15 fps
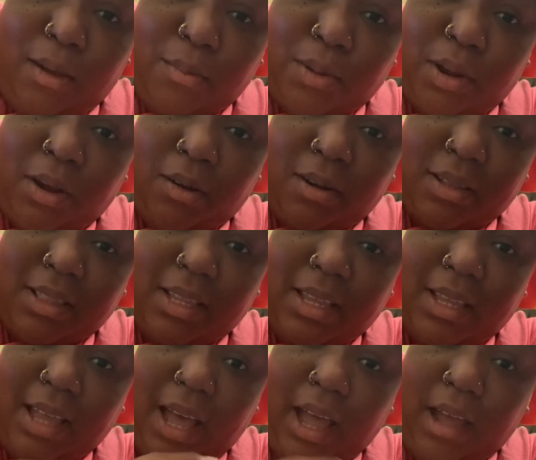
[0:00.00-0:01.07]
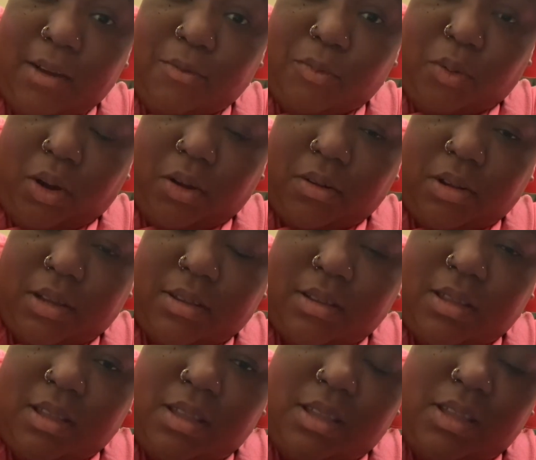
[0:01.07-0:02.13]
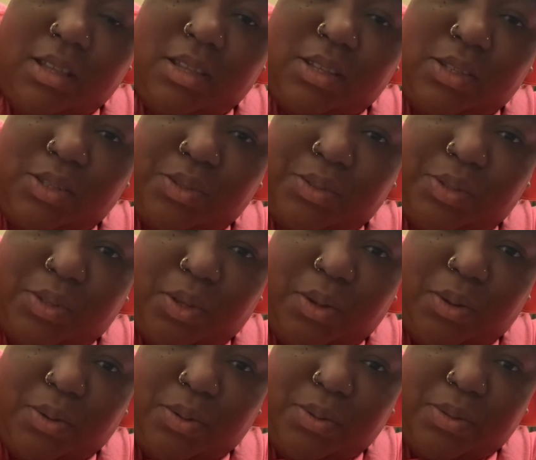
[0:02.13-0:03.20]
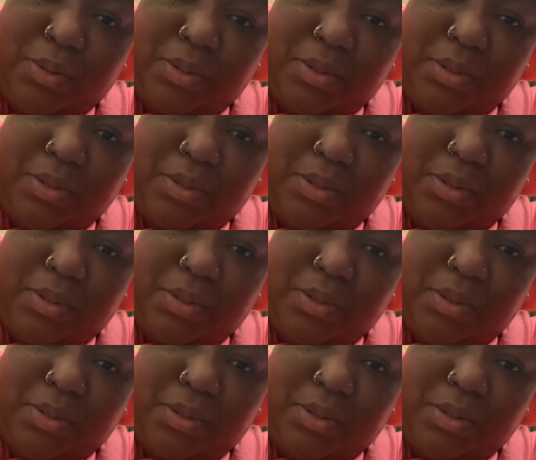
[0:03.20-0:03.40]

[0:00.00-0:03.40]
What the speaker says: I'm currently out of work, so